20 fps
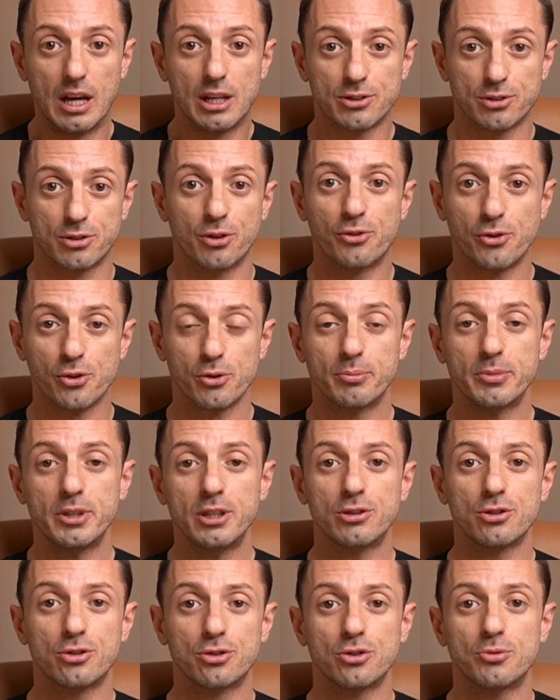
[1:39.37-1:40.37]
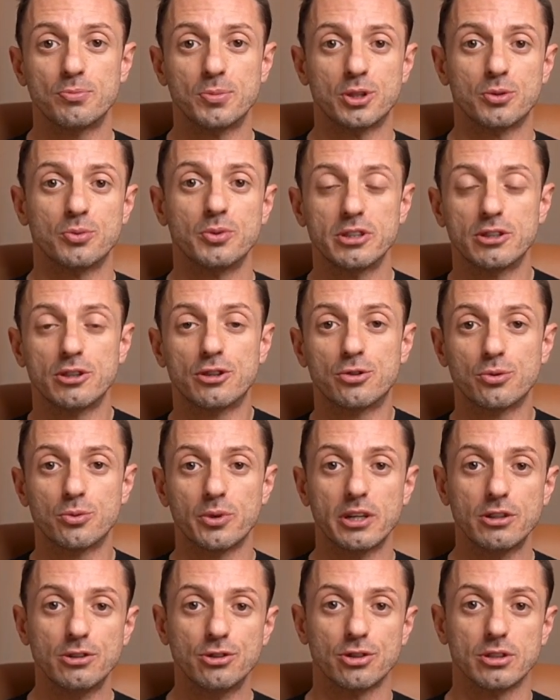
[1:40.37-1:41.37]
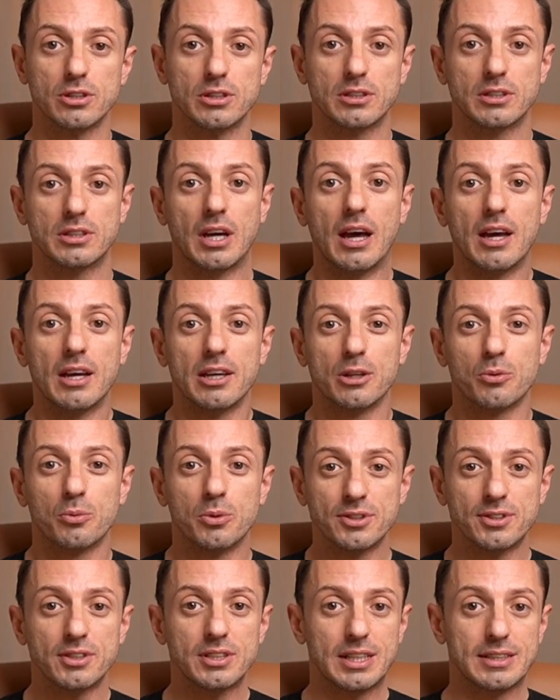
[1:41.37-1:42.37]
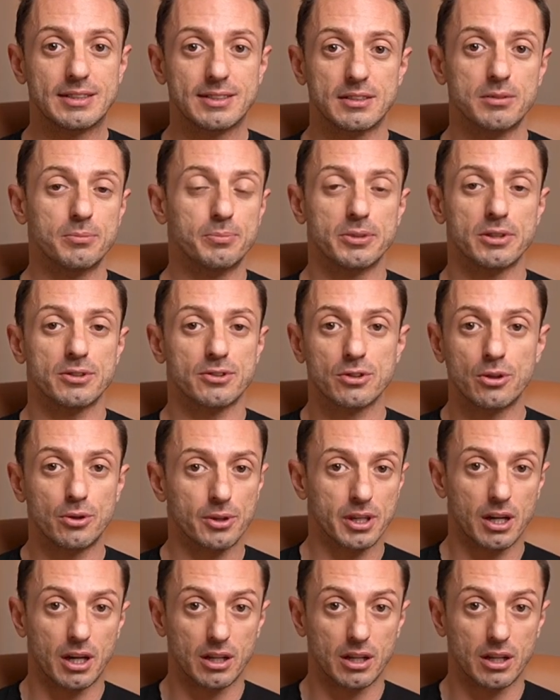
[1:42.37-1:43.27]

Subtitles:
So for me to choose between the two engines, it wasn't as simple as going